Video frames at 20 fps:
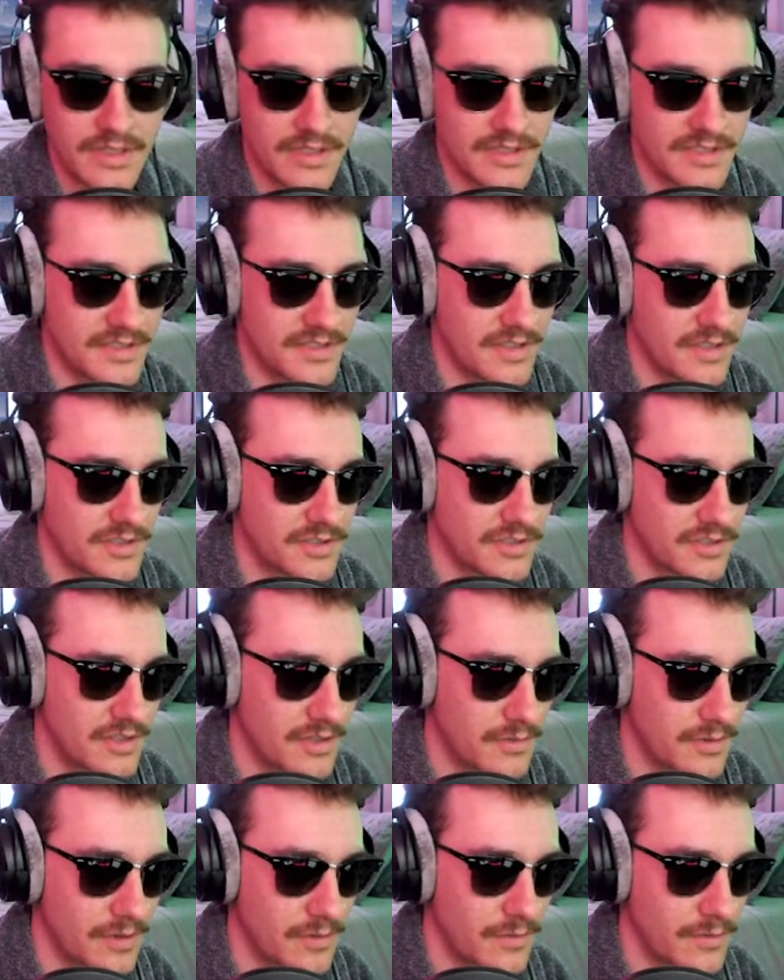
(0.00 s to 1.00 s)
that's actually
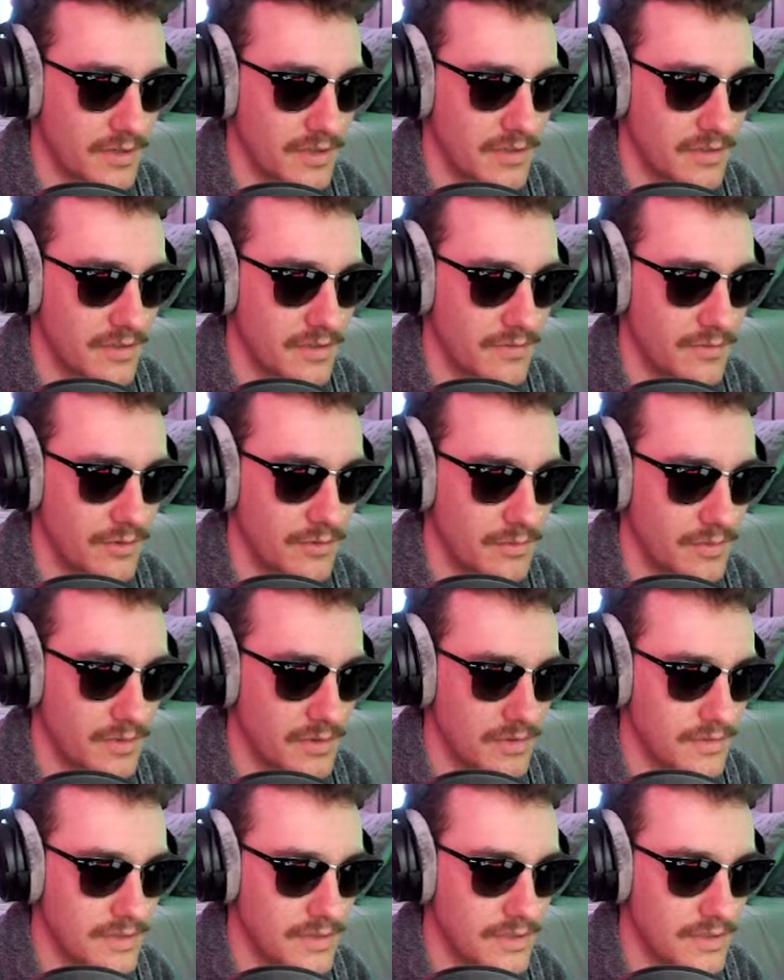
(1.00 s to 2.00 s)
not what I wanted, if you can
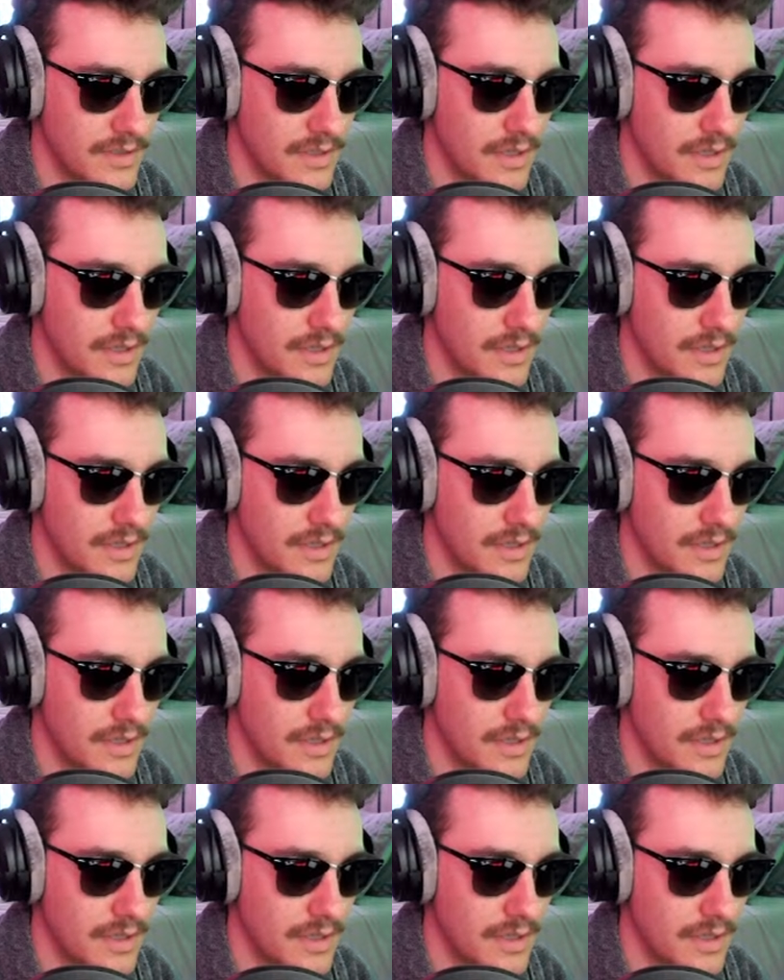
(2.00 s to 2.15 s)
believe it.